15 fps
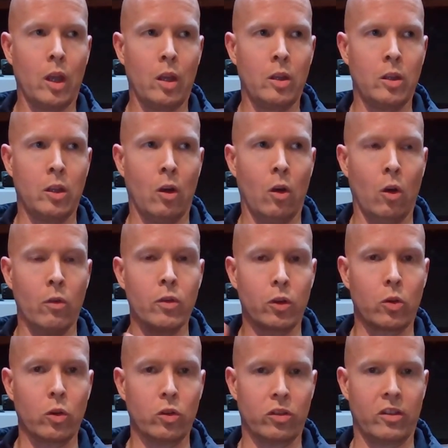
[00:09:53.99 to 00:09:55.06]
you know, over the
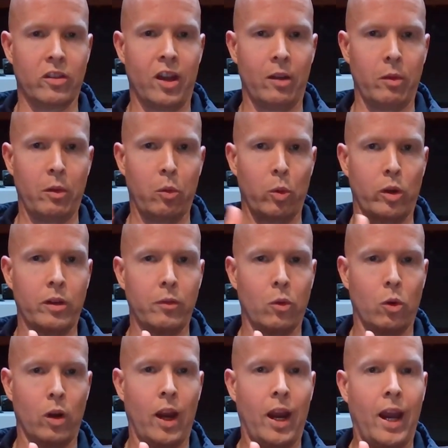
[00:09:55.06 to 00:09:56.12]
course of the time we're working
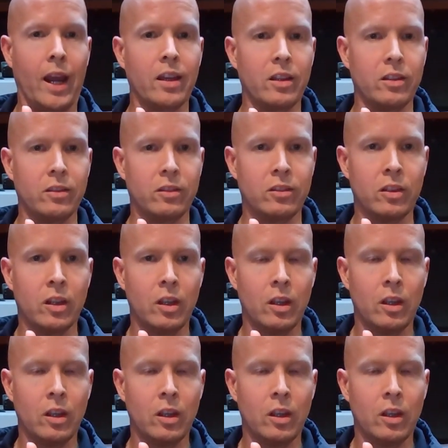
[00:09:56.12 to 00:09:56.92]
for has